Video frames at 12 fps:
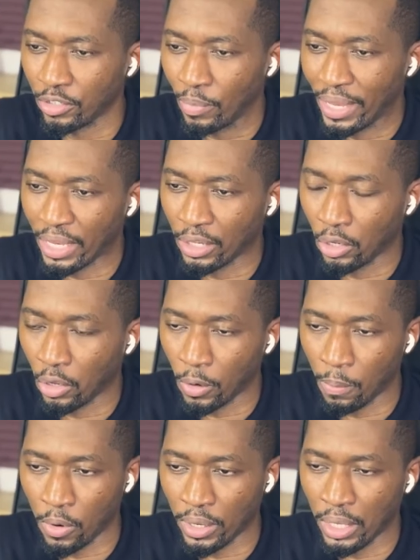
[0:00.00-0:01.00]
making a lot of
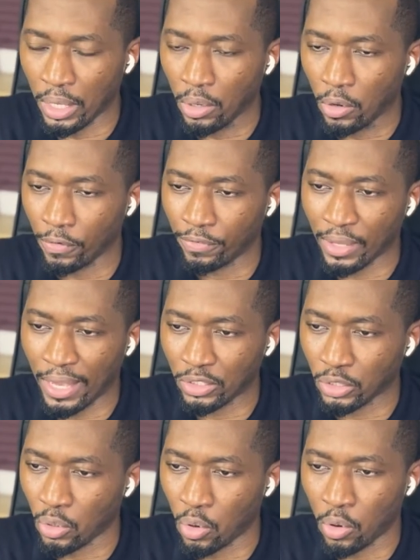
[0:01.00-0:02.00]
money off that
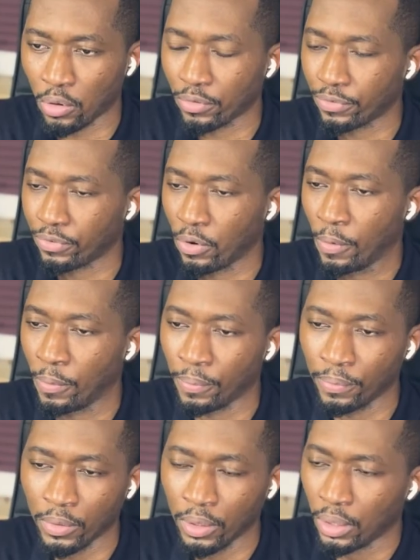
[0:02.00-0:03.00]
song from
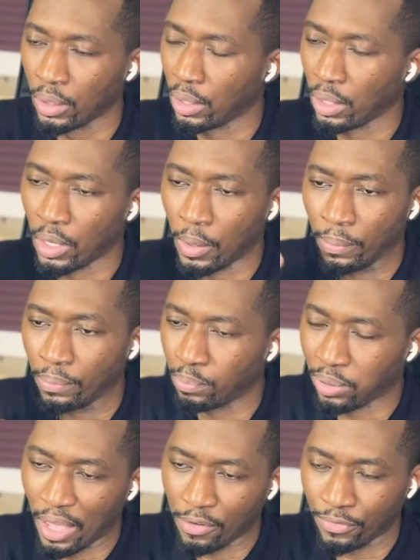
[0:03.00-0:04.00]

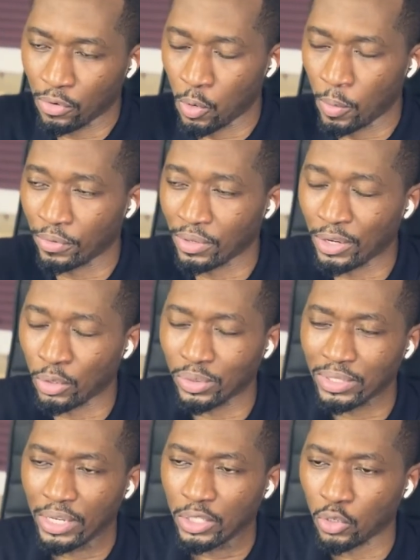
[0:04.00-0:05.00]
platforms. I know
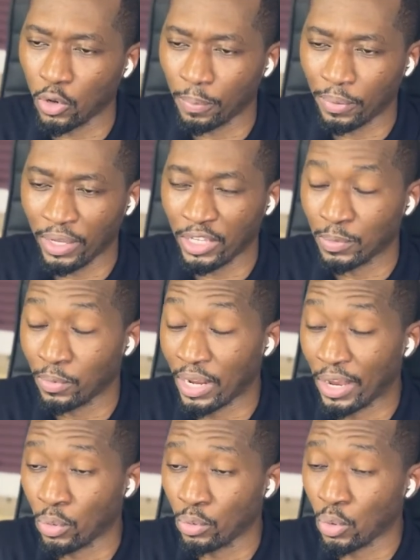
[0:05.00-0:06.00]
TikTok pays, but I
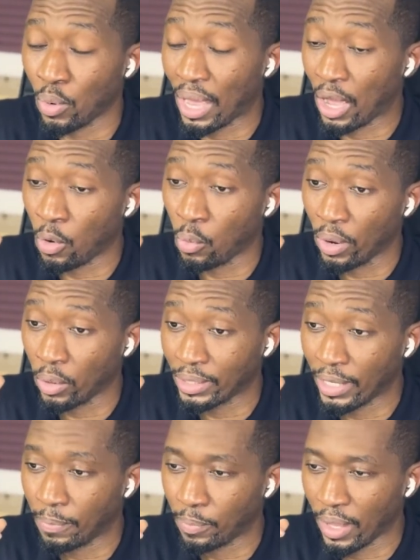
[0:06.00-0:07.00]
don't know how well they
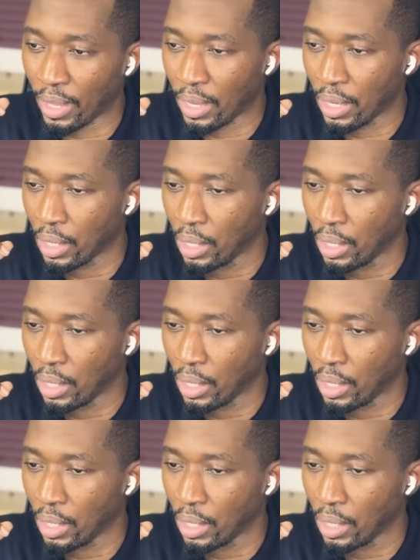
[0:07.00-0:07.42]
pay.